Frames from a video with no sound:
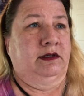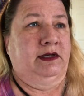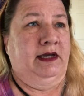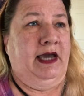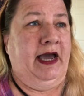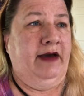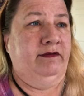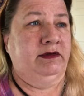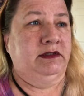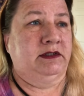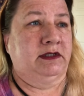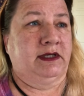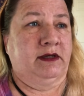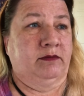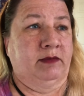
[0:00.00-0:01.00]
having
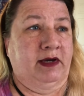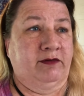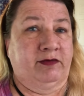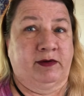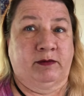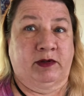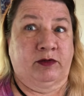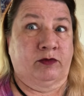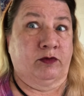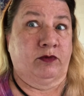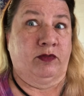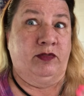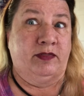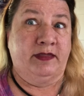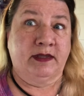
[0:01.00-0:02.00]
to give my family through
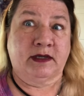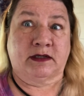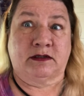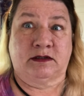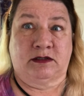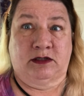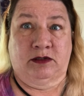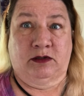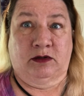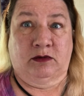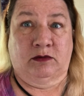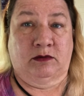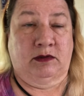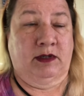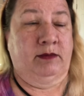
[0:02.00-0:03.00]
this too.
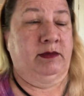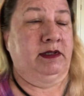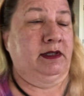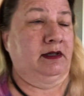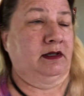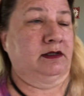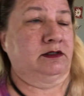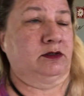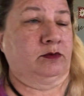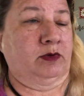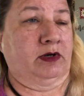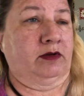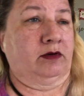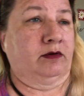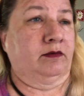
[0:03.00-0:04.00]
I mean, they lost their
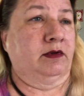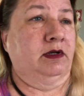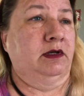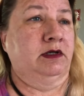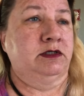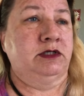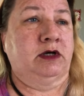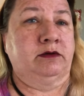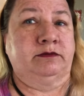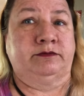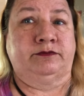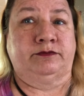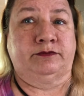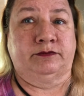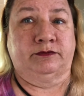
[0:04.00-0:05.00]
brother. So
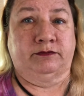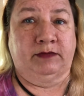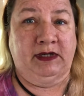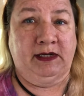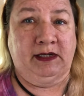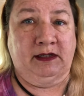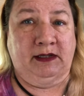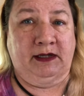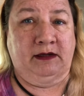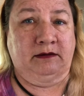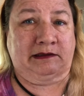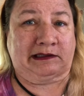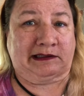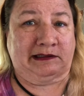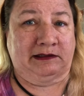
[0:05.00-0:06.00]
immediately,
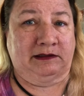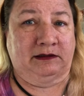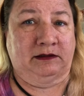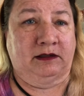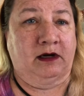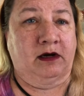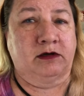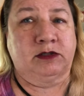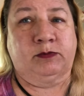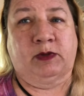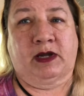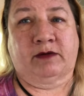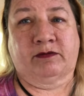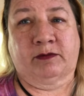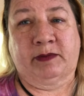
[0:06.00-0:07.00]
Artist
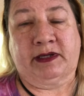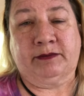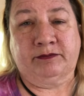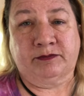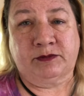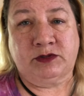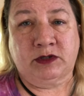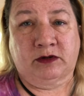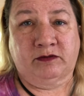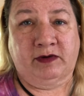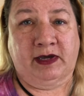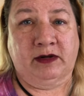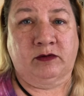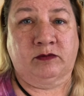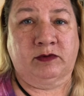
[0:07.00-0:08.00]
Block for me. So I've
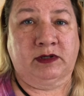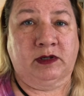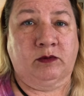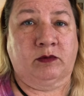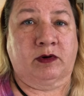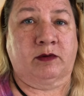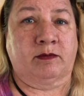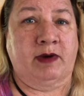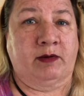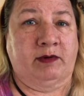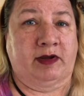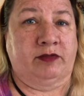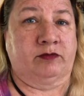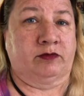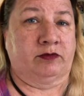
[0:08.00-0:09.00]
had to really work my
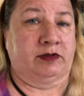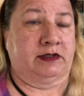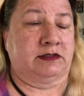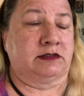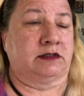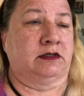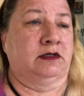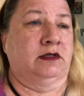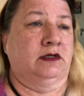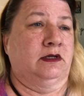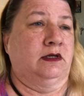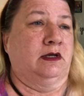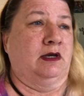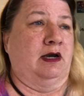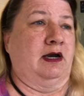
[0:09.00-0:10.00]
way through this.
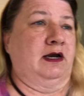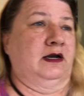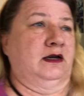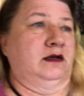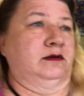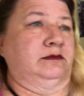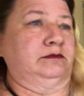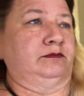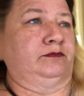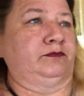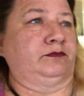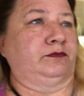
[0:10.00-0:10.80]
Um,